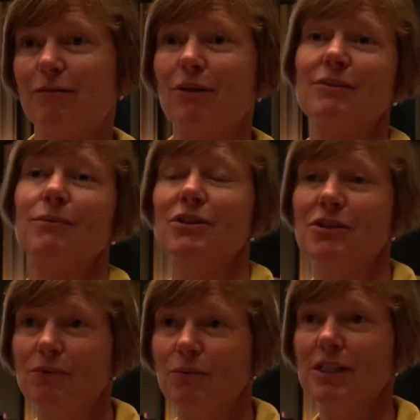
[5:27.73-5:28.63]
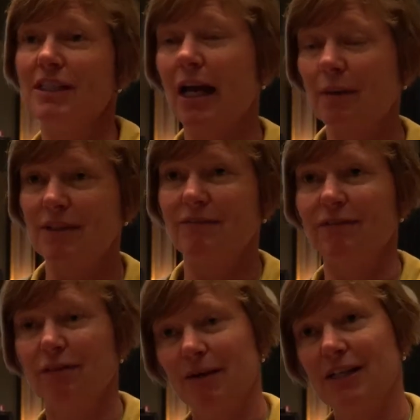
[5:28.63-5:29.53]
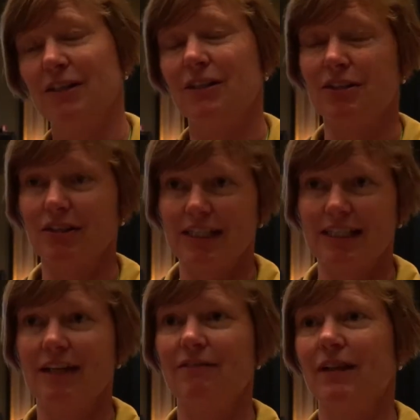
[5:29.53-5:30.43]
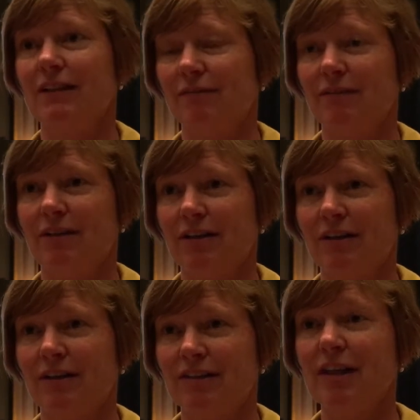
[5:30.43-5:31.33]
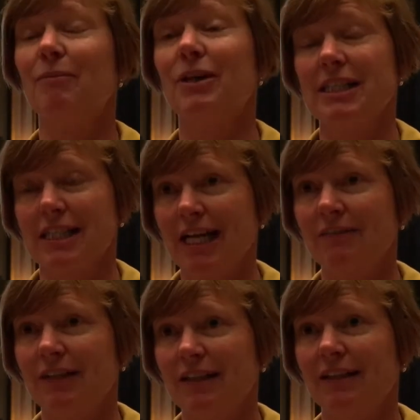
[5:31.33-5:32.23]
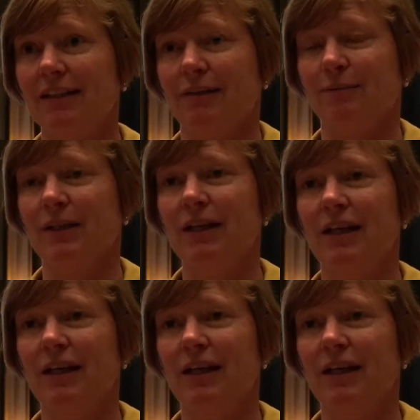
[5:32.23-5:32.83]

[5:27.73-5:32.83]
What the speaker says: What types of information should these safeguard summaries have in them?